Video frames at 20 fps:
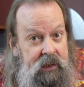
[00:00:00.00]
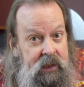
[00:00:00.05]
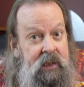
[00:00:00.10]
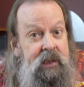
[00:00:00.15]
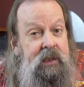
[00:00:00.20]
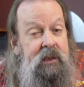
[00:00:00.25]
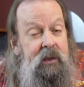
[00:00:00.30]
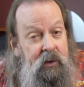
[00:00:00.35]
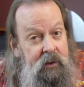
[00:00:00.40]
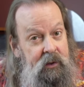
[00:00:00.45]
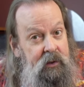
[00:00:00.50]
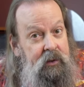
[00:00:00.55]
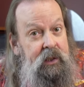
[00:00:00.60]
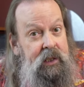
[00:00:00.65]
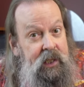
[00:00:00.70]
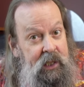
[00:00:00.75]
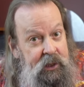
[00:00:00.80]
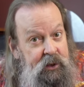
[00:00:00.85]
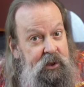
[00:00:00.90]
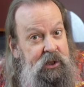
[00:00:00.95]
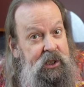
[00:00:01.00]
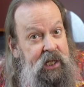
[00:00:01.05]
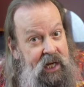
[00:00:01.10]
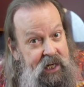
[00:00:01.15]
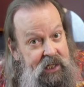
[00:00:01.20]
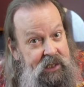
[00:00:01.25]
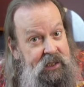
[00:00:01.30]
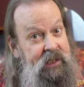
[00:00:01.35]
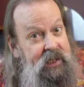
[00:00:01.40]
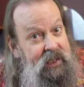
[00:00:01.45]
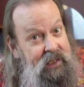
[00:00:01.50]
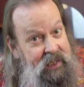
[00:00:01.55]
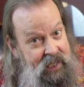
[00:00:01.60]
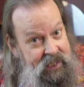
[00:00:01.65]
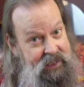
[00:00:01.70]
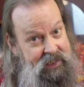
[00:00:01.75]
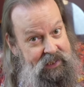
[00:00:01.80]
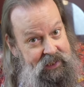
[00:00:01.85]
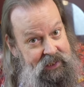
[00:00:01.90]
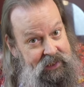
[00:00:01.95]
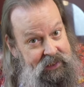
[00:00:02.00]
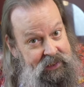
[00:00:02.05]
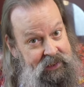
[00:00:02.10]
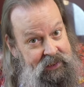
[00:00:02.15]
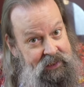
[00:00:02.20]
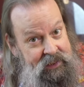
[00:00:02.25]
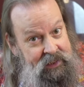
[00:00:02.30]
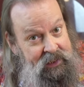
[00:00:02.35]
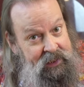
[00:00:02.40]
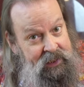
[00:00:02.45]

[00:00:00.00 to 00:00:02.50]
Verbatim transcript: is so you can interchange the lenses.